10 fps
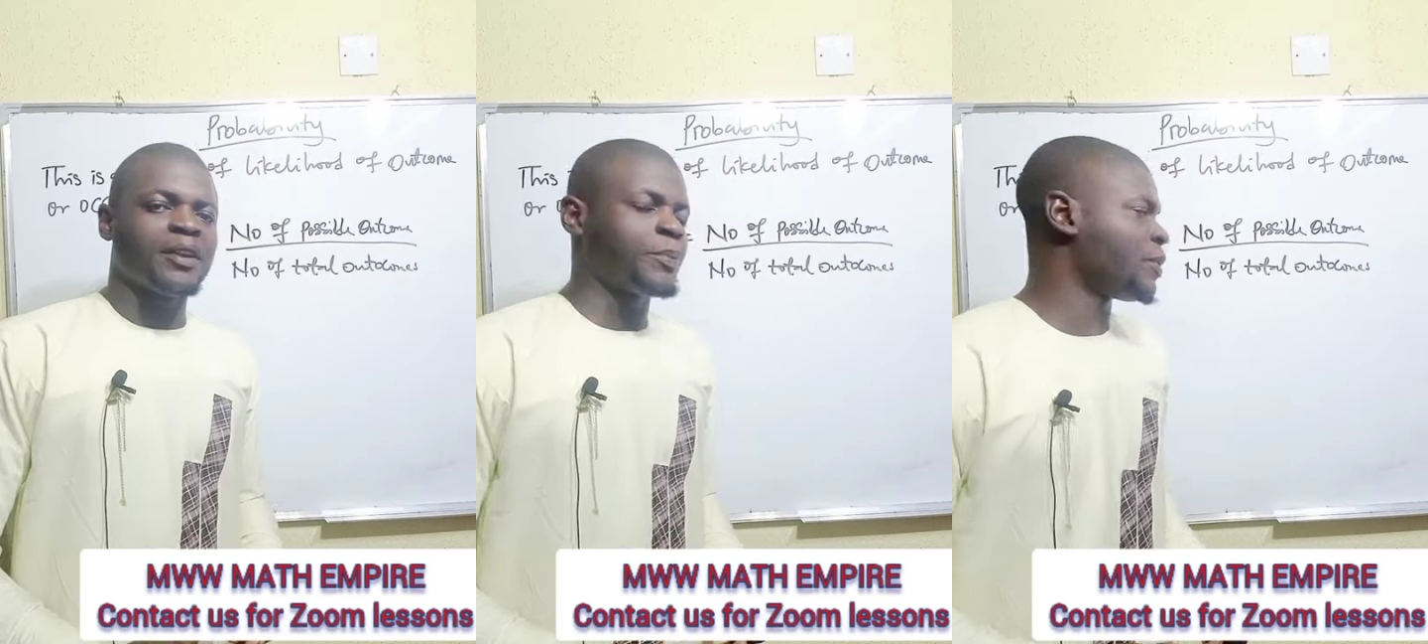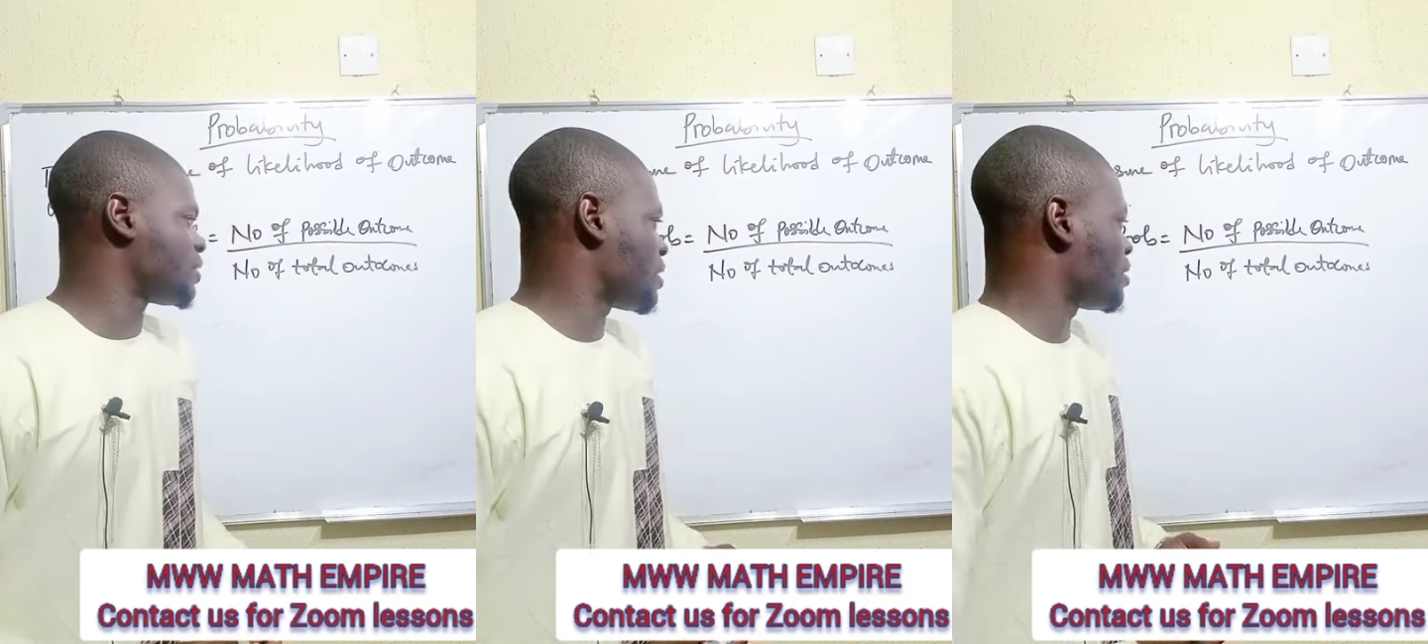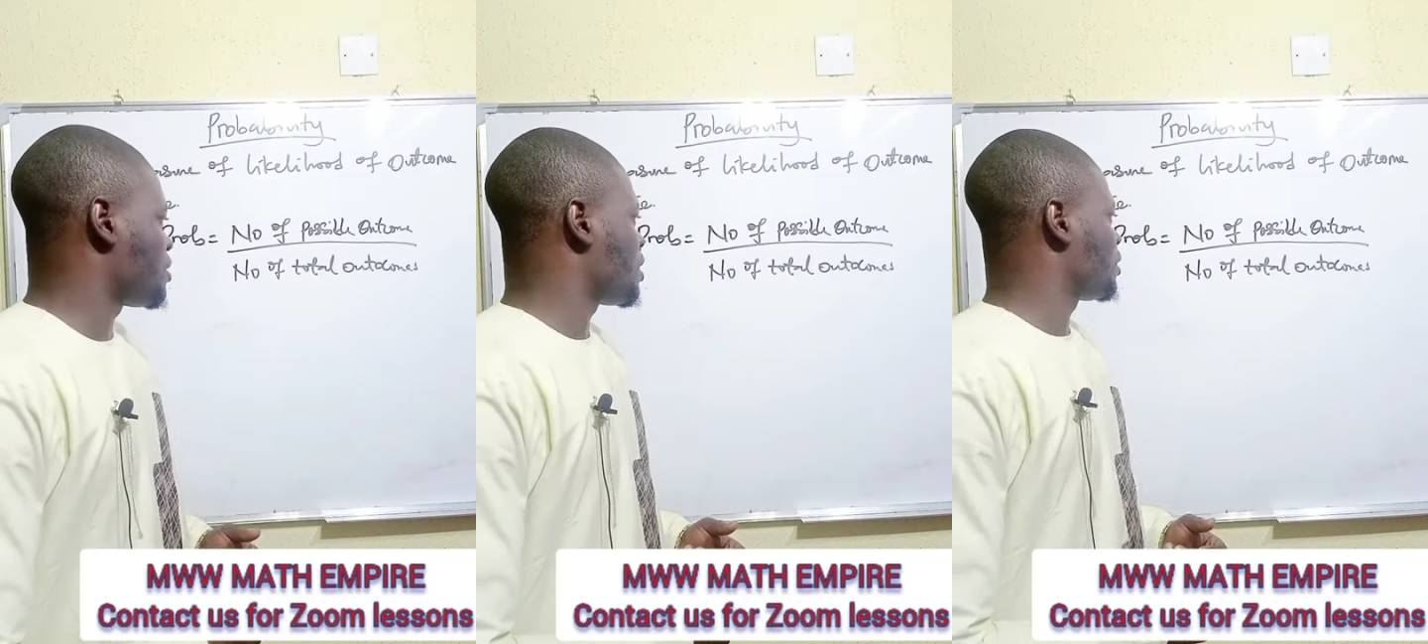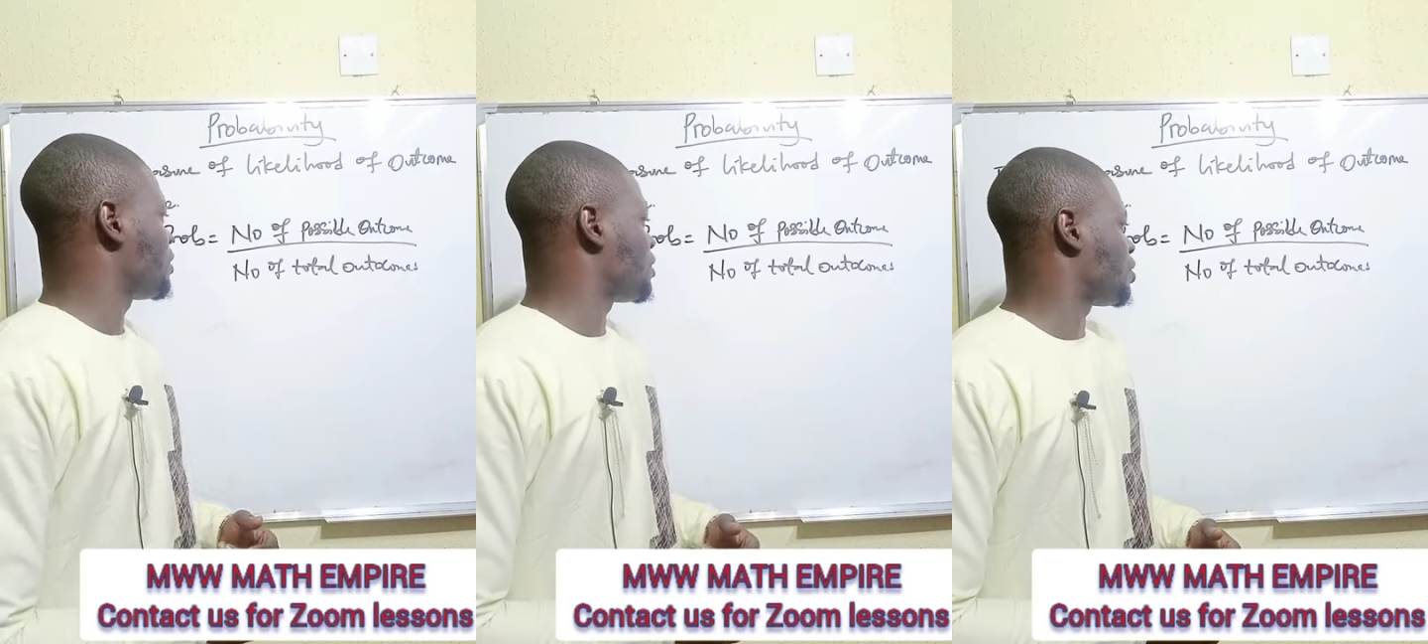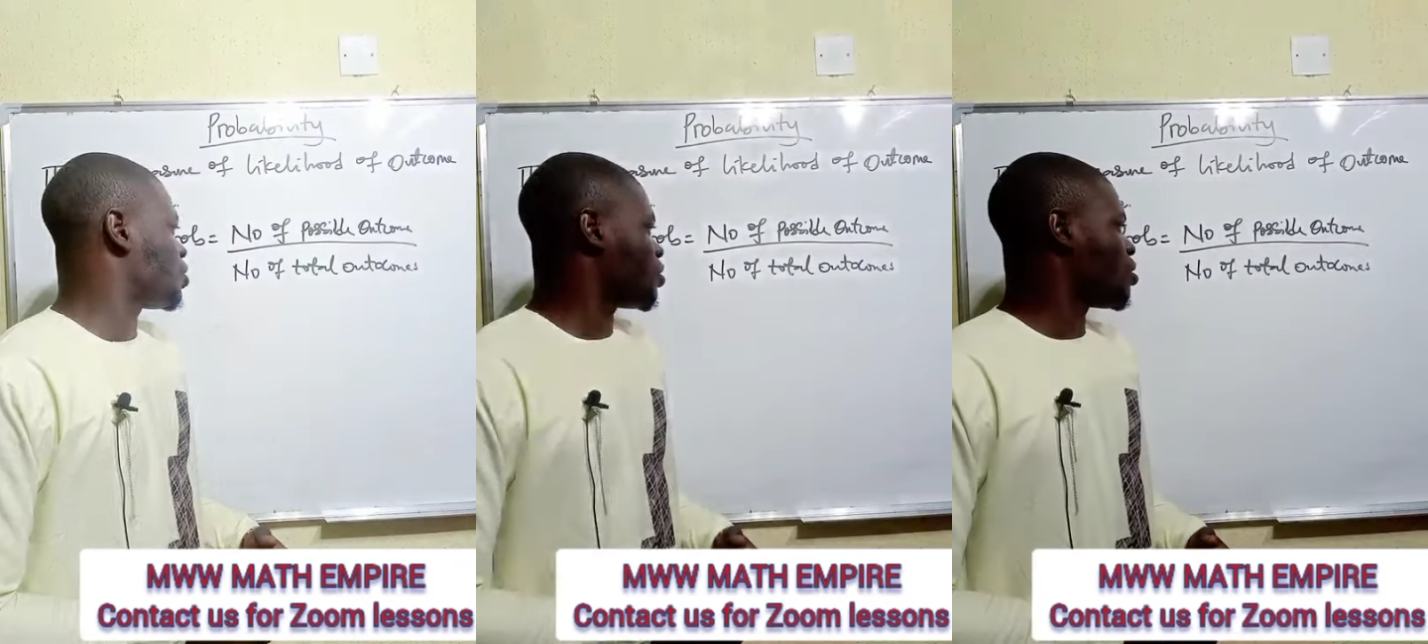
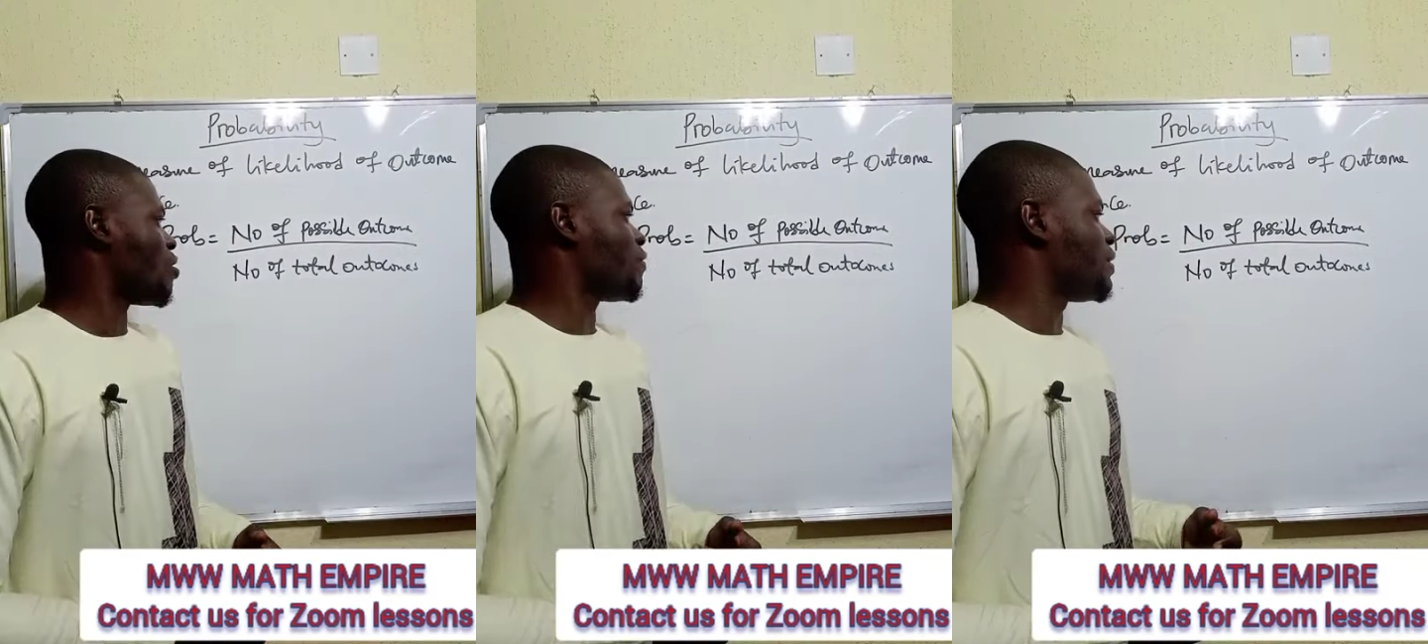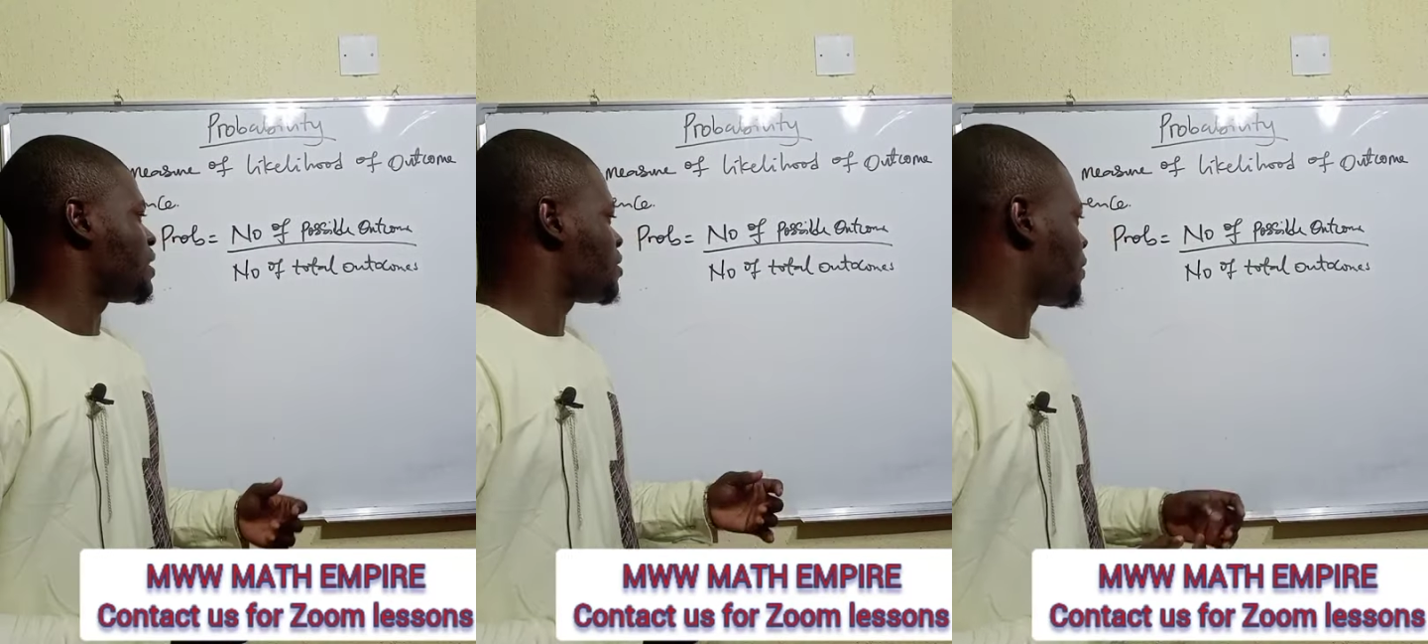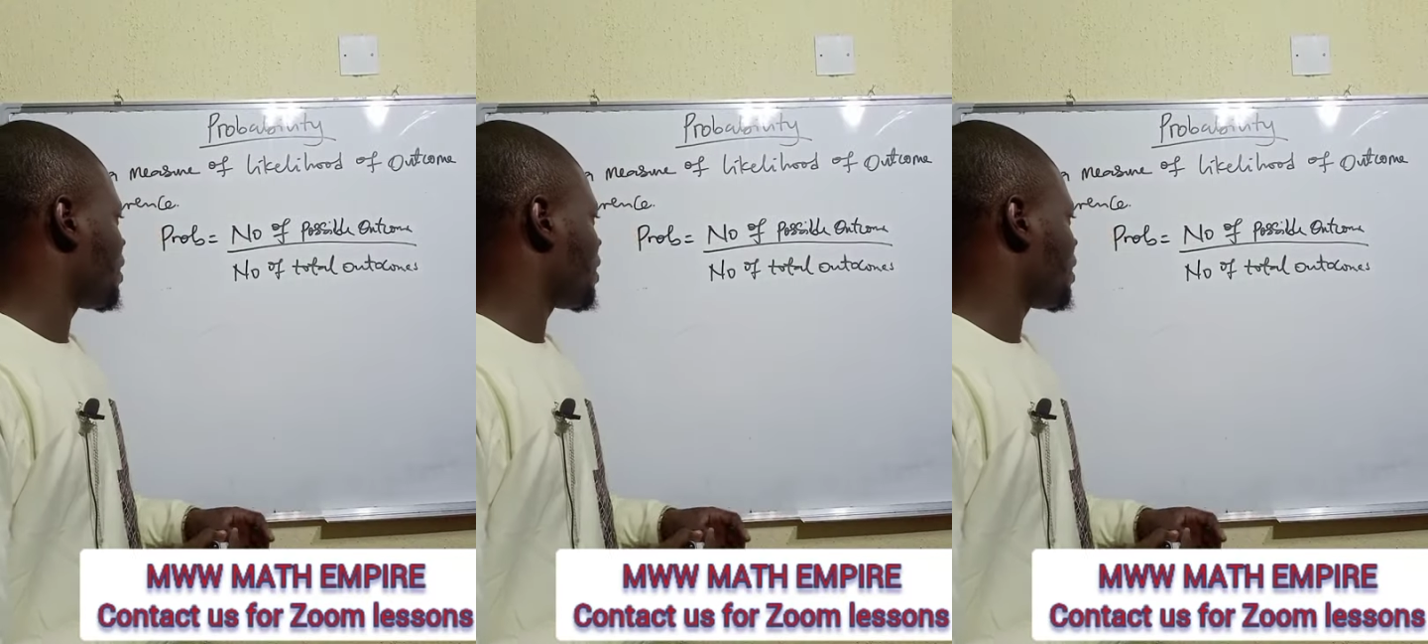representation of this